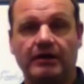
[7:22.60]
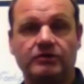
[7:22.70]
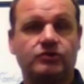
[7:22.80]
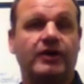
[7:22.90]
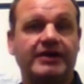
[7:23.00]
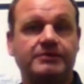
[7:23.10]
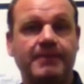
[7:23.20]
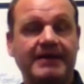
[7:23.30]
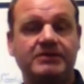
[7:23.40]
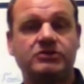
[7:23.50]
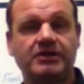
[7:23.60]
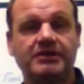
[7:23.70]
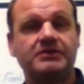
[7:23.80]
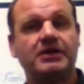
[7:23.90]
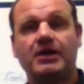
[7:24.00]
strange
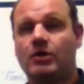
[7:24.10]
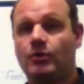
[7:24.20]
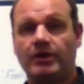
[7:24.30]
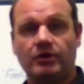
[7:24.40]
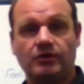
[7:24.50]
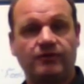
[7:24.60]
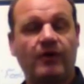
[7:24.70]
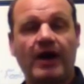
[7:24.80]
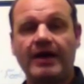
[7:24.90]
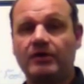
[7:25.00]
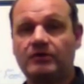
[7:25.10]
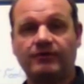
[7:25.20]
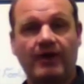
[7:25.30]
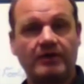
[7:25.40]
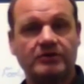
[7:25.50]
messages, we lose files,
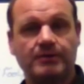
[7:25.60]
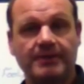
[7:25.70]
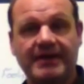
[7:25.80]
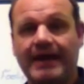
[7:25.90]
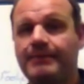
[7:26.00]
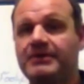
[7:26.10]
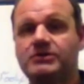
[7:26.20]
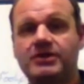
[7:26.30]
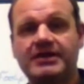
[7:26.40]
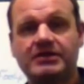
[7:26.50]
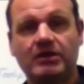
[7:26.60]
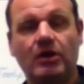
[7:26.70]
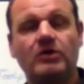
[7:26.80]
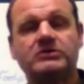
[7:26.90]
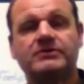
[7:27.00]
files can be damaged. These are
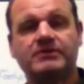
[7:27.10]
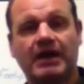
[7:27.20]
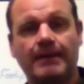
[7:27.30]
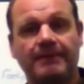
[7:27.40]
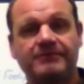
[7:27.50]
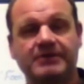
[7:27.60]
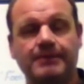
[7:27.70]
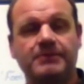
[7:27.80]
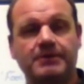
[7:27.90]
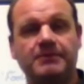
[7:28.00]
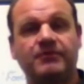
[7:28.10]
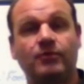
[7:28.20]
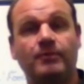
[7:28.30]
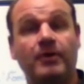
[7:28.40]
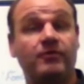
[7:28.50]
lots of type of symptoms
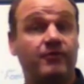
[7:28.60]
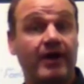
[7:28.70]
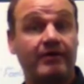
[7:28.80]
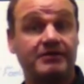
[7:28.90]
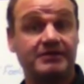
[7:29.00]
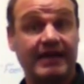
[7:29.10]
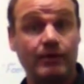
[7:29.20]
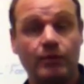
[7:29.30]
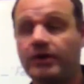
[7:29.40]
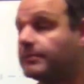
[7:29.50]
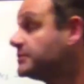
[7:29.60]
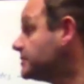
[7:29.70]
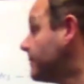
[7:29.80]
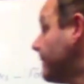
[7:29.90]
for both viruses and worms.